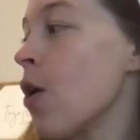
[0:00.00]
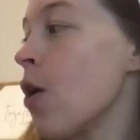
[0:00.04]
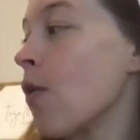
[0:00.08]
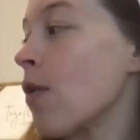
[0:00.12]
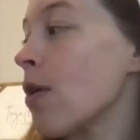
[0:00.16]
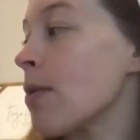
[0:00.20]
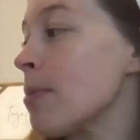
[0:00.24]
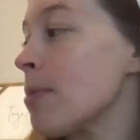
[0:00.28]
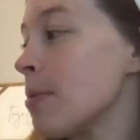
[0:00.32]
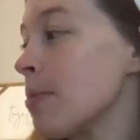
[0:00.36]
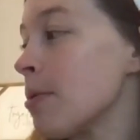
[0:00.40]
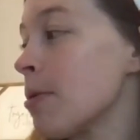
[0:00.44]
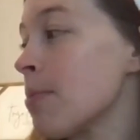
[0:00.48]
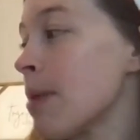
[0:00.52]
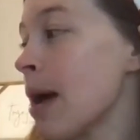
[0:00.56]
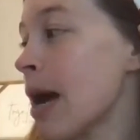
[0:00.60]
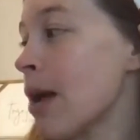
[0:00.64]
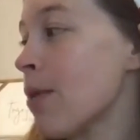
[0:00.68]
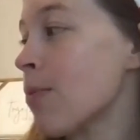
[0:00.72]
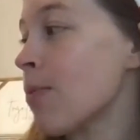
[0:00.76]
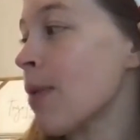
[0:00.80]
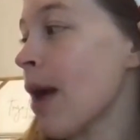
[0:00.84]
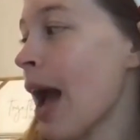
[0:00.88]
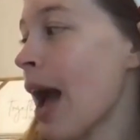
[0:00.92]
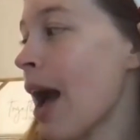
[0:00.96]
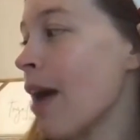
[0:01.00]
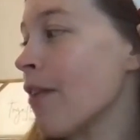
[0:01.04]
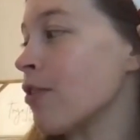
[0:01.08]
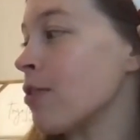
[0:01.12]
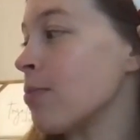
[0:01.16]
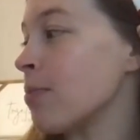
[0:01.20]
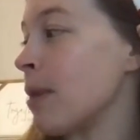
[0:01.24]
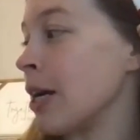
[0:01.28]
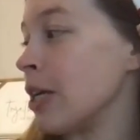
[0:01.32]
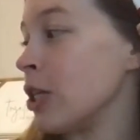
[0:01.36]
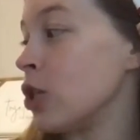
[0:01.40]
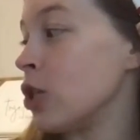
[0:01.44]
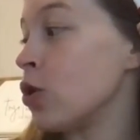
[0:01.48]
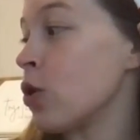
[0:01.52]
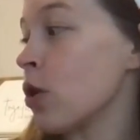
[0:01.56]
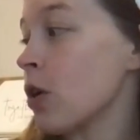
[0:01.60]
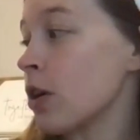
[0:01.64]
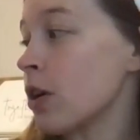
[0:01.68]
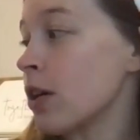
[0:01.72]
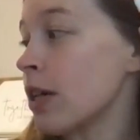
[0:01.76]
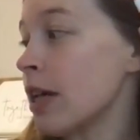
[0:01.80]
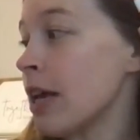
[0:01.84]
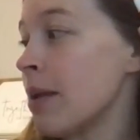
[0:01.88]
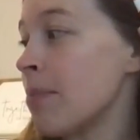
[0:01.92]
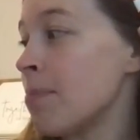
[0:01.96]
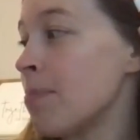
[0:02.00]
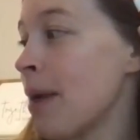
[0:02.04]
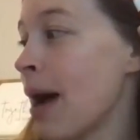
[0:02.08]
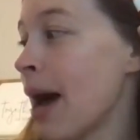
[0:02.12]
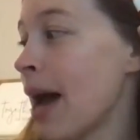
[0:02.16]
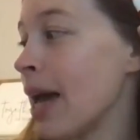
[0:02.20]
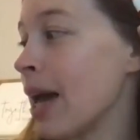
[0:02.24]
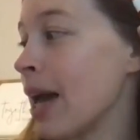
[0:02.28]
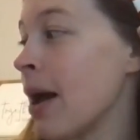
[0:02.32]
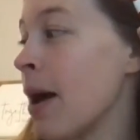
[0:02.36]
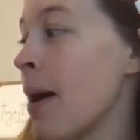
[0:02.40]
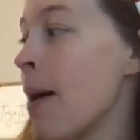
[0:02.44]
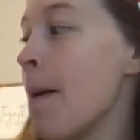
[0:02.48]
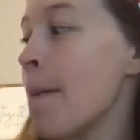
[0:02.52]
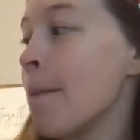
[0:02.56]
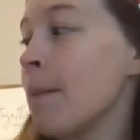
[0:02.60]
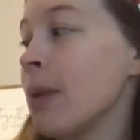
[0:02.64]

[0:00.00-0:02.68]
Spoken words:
Remember my raft, my snorkel and bike,